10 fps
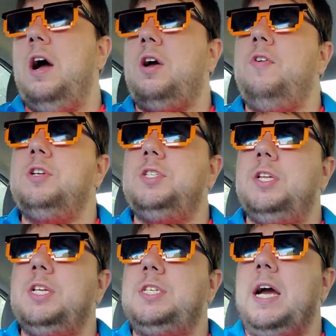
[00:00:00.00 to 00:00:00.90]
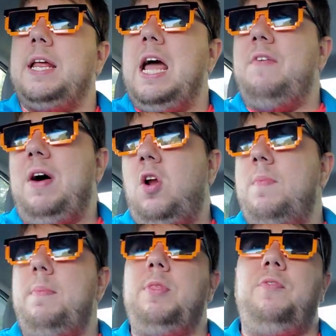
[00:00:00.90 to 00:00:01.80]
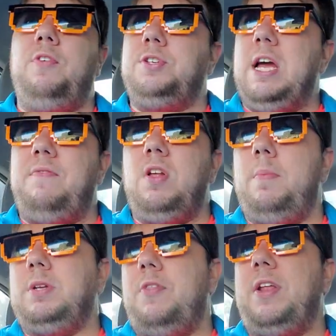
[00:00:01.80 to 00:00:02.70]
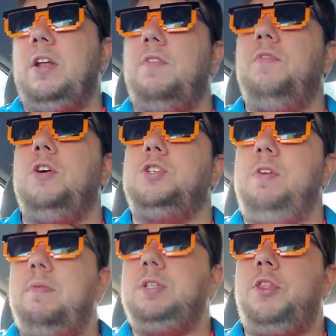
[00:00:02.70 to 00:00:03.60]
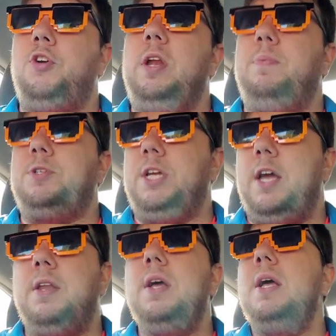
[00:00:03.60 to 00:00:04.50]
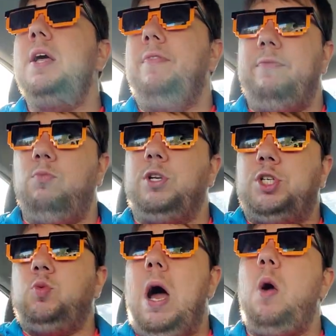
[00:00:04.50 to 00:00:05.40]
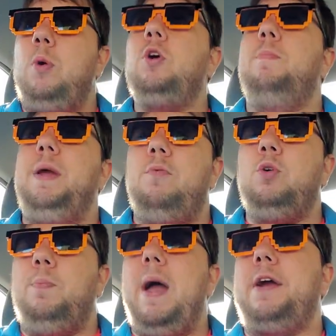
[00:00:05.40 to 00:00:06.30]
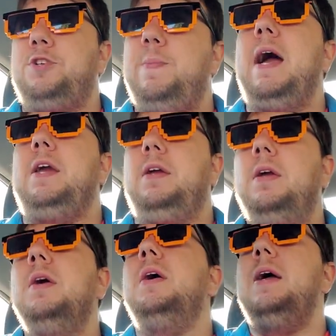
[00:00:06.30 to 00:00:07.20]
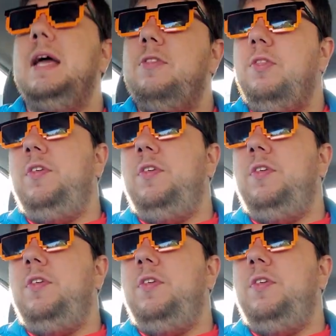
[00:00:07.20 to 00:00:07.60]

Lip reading: down conversions in the second half. I don't remember the first half numbers. I think the conversion rate was like 30%, which is why we were pecking smacking